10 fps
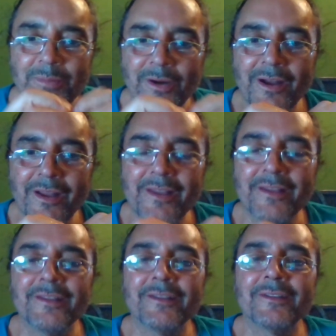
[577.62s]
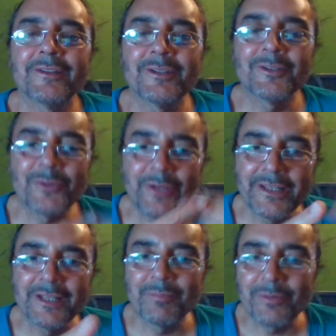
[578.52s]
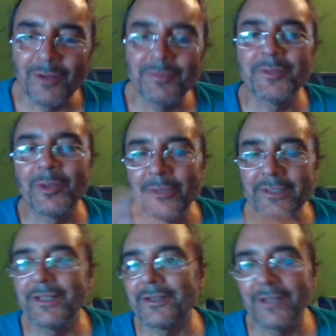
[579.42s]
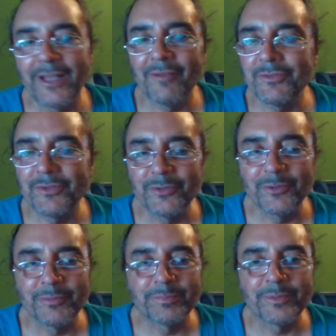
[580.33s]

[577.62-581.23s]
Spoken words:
by creating a problem that we later have to